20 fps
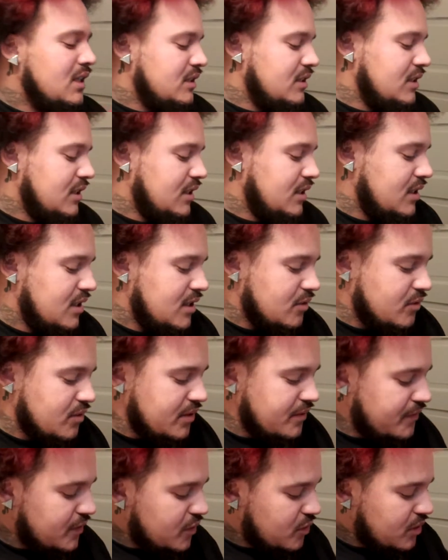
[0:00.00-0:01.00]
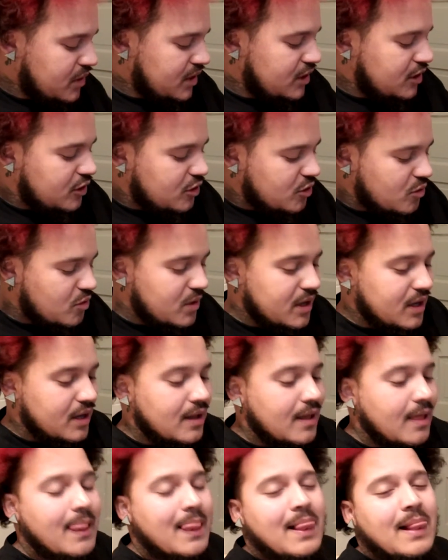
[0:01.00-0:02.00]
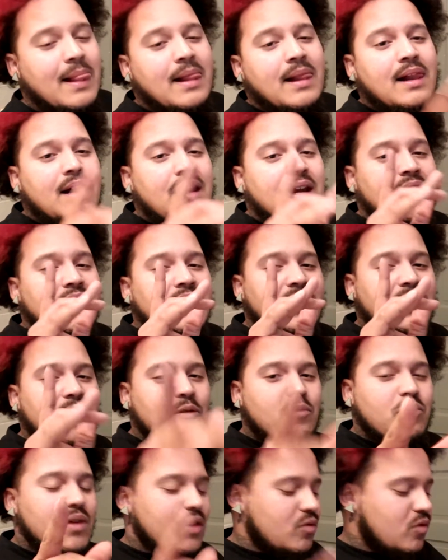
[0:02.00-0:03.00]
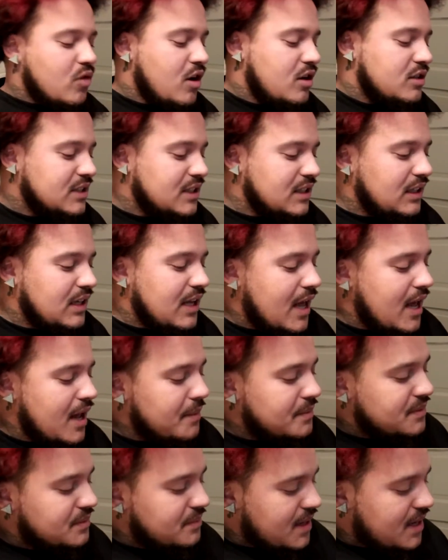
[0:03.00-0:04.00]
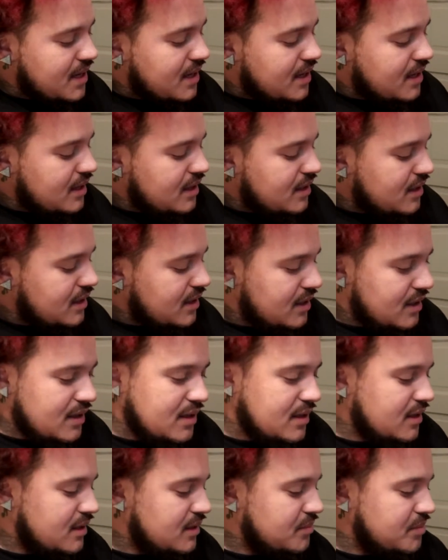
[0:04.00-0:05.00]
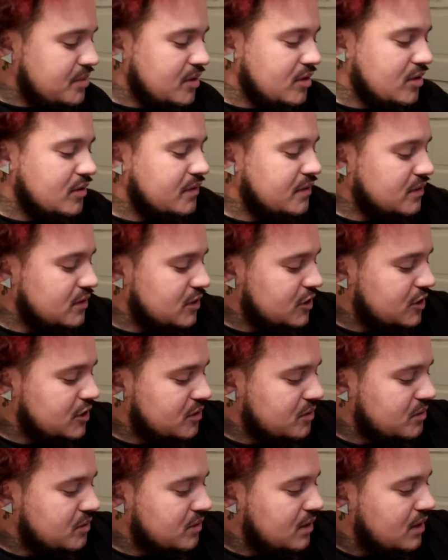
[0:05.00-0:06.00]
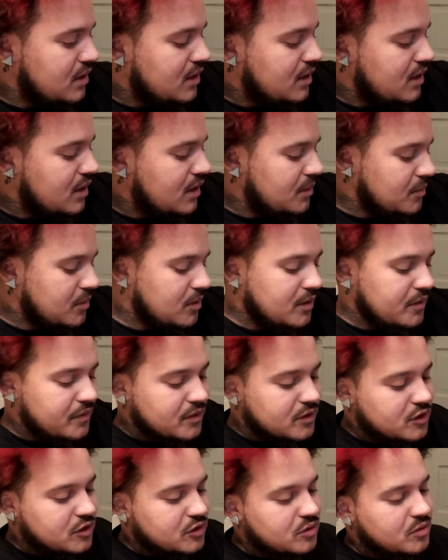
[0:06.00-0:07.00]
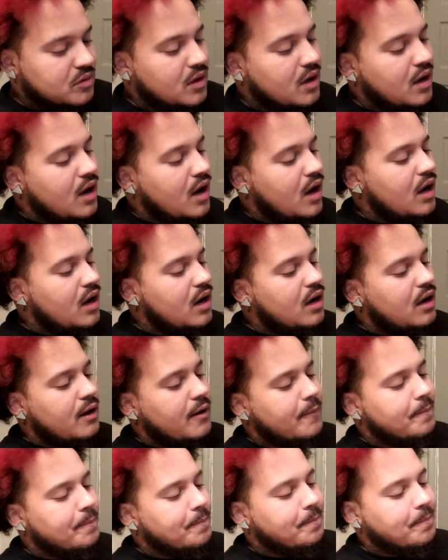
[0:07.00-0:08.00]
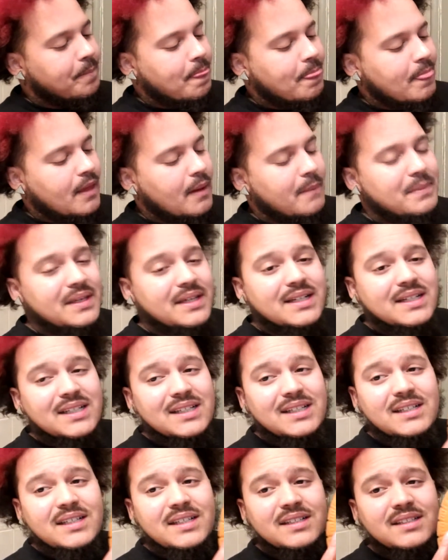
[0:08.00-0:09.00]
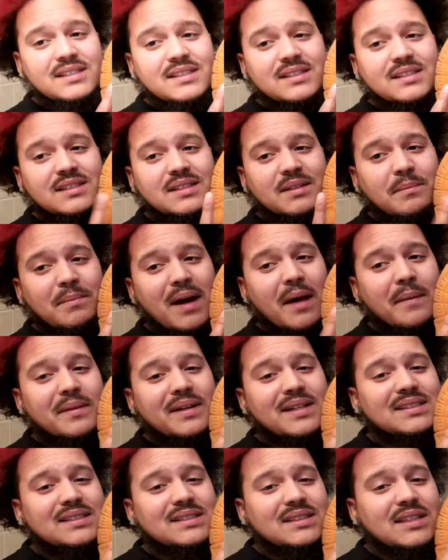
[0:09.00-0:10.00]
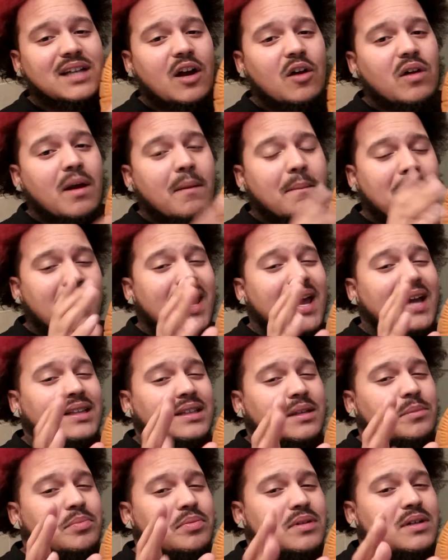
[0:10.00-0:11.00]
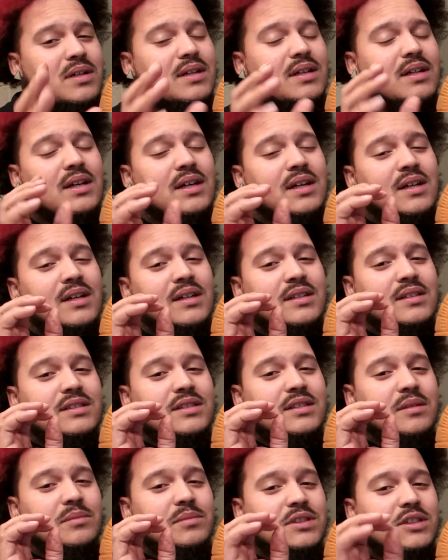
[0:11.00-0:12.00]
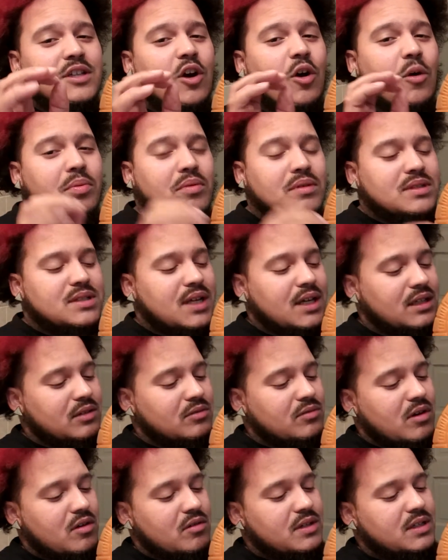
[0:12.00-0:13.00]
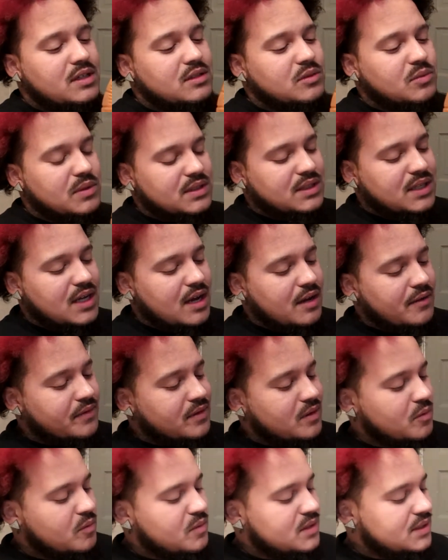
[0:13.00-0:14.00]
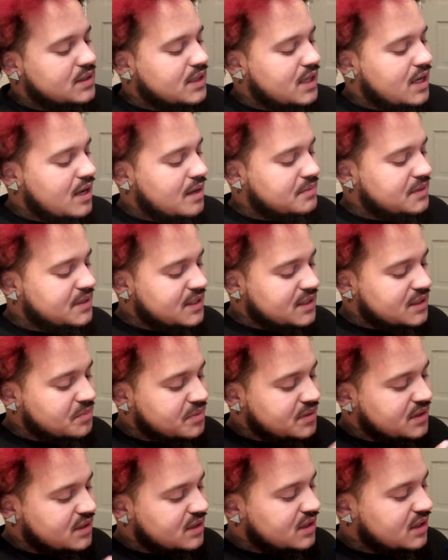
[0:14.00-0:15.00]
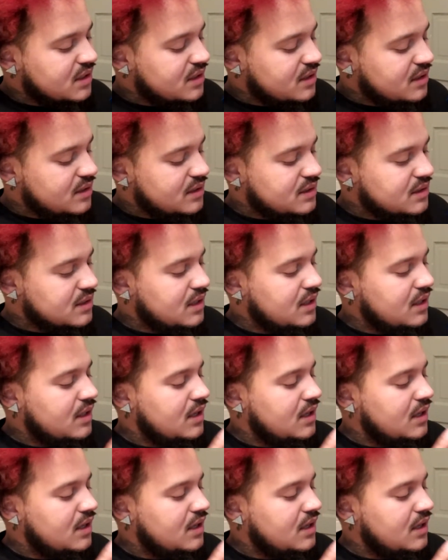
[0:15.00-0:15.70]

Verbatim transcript: The uh, review of the Ewing and Rick Ross collabs, man. Beautiful shoe, beautiful shoe. Um, because the bottom of these is gold, I might have to put some sole protector on these one time for the one time, just because